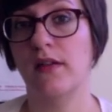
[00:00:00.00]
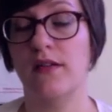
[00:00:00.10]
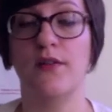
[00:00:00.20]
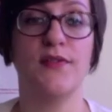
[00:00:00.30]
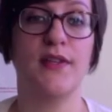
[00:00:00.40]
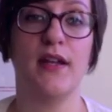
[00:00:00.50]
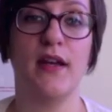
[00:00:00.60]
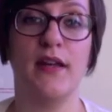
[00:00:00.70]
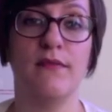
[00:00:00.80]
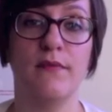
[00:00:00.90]
and knows that
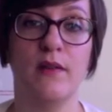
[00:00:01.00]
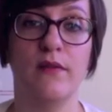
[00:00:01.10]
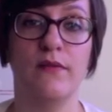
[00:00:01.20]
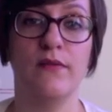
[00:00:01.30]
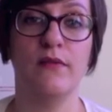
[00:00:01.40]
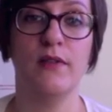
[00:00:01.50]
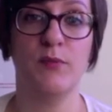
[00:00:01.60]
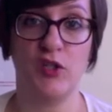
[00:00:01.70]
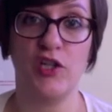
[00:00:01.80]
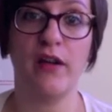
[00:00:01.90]
I
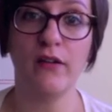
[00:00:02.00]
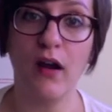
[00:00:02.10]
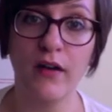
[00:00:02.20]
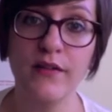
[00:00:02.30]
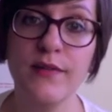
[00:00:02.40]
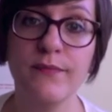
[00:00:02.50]
appreciate her art.